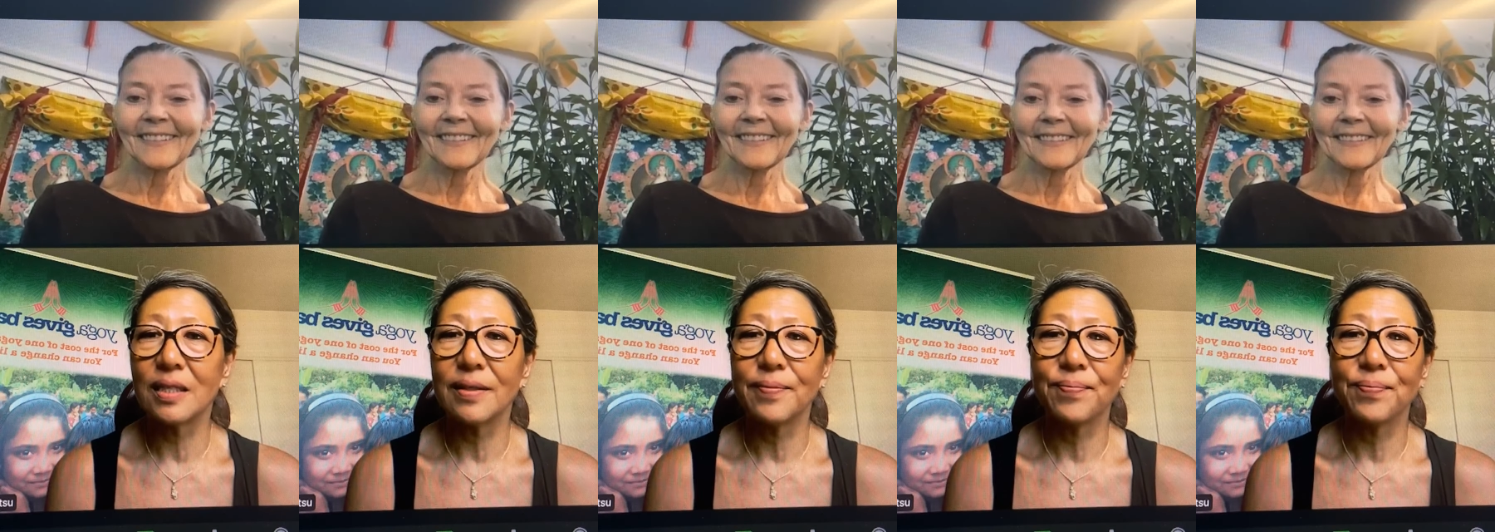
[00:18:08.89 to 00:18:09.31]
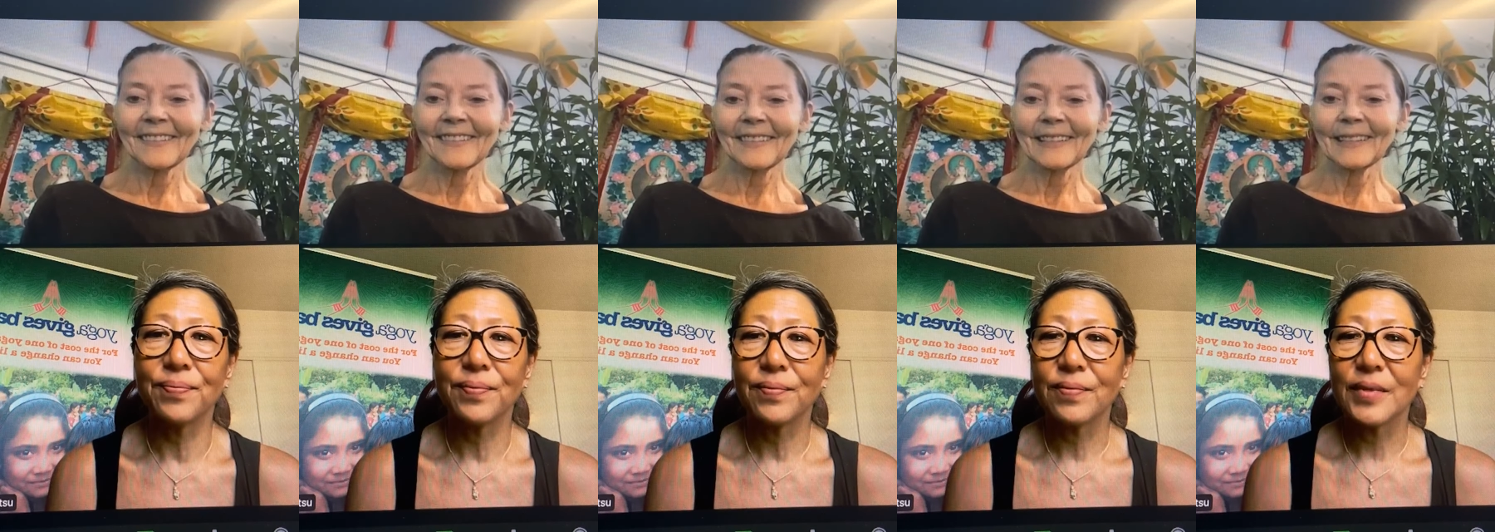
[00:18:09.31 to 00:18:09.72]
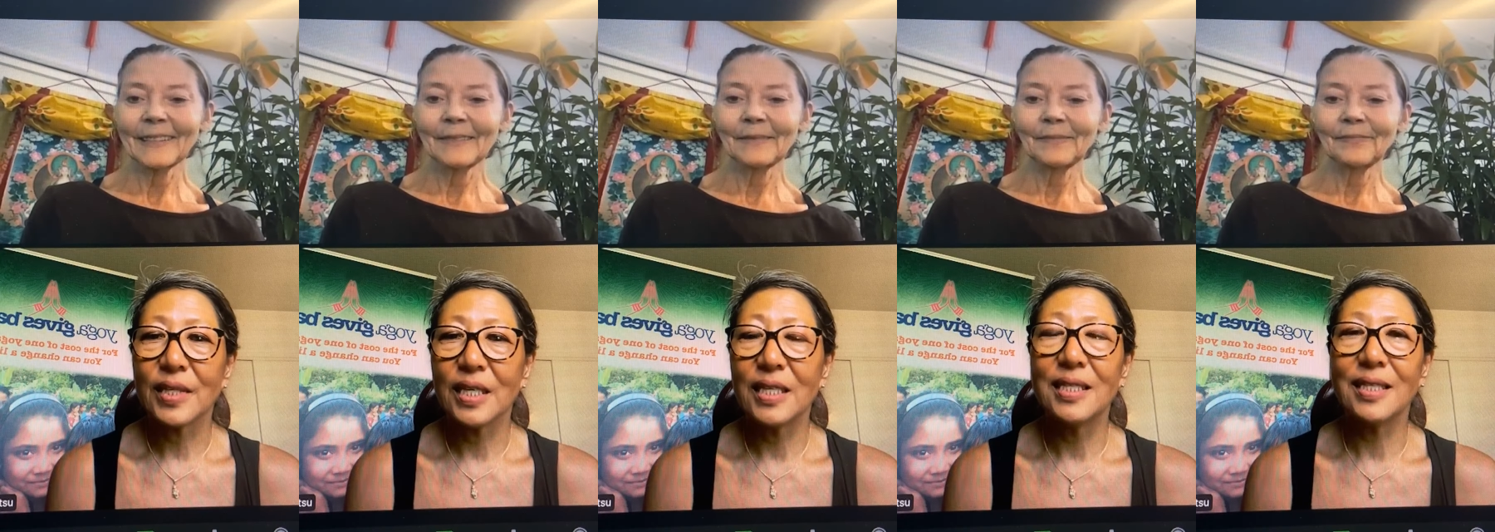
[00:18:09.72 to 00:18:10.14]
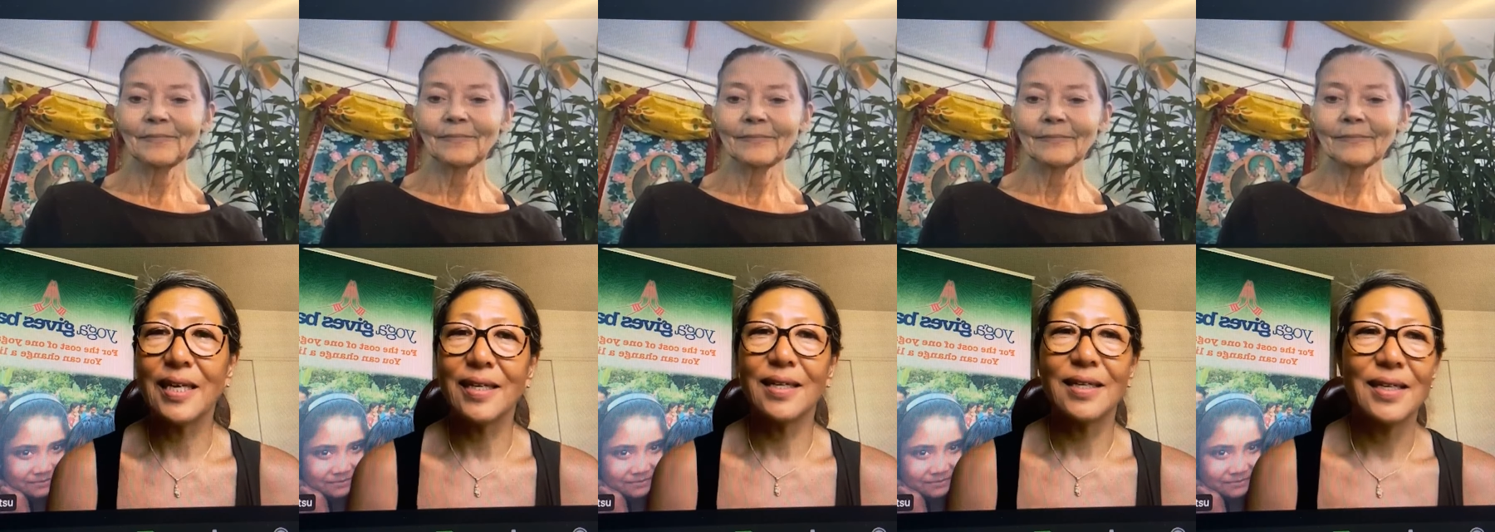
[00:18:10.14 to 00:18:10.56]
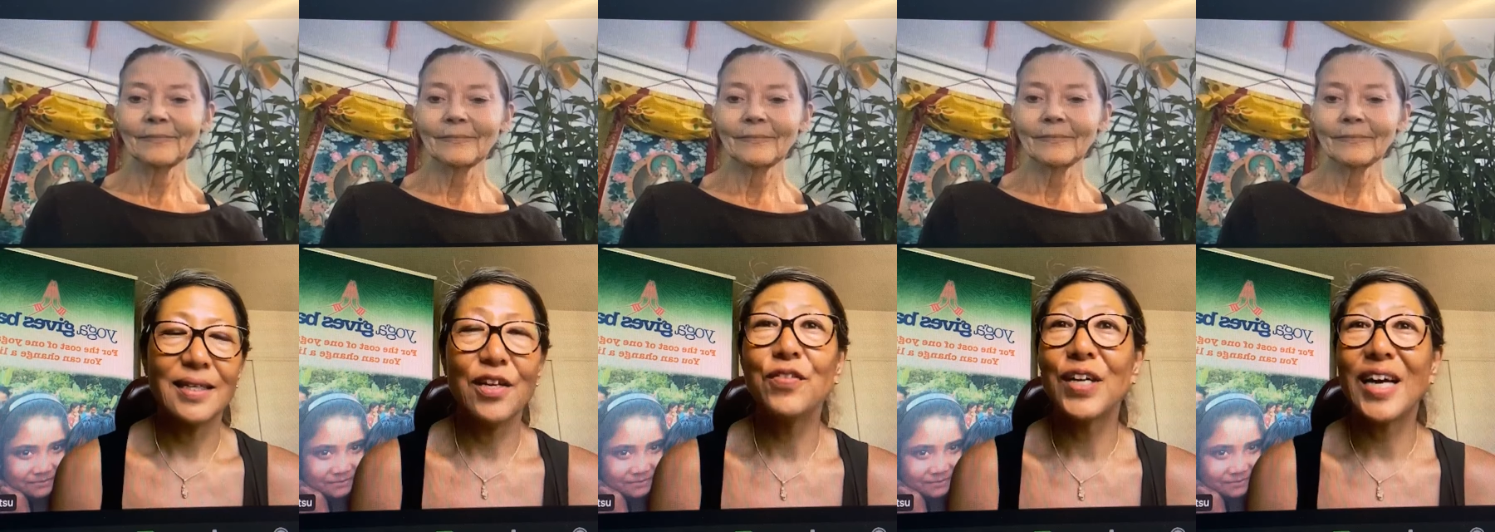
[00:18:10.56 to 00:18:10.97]
Speaker 1: um, it's like
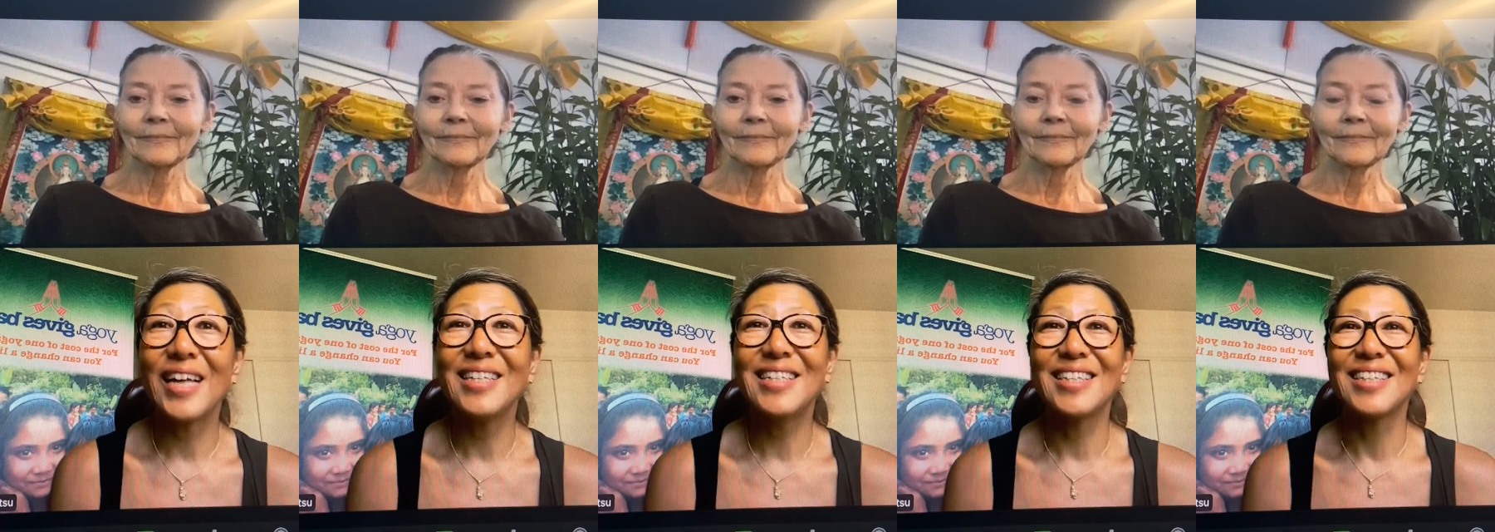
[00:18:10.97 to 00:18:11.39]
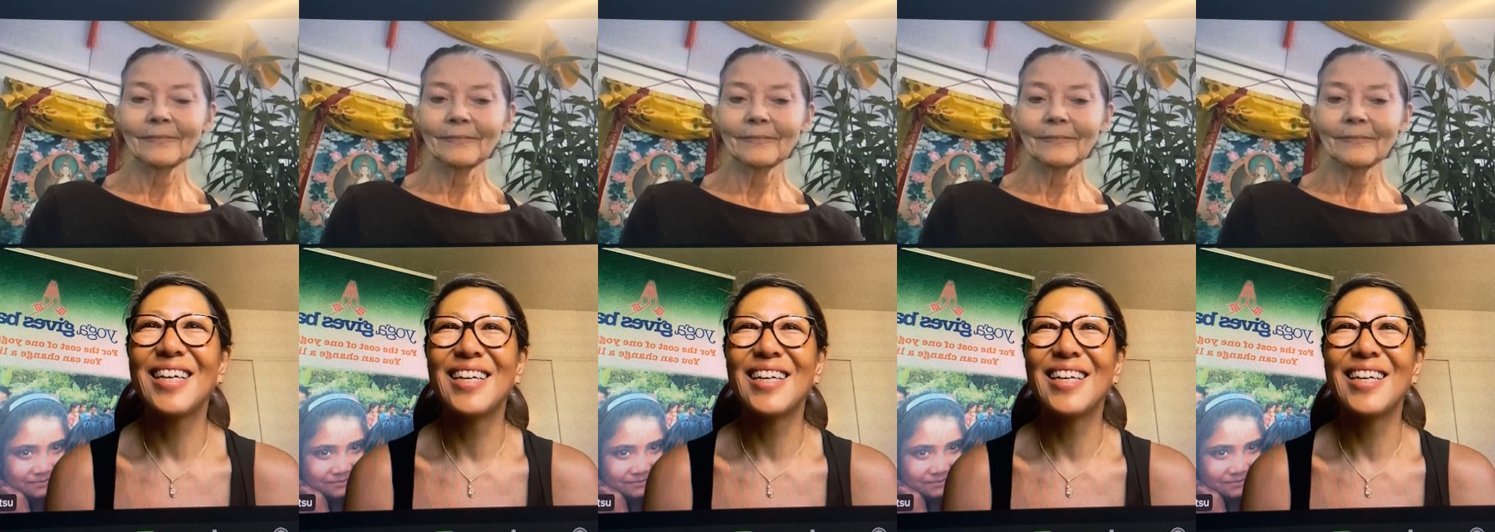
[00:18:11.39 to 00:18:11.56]
never ending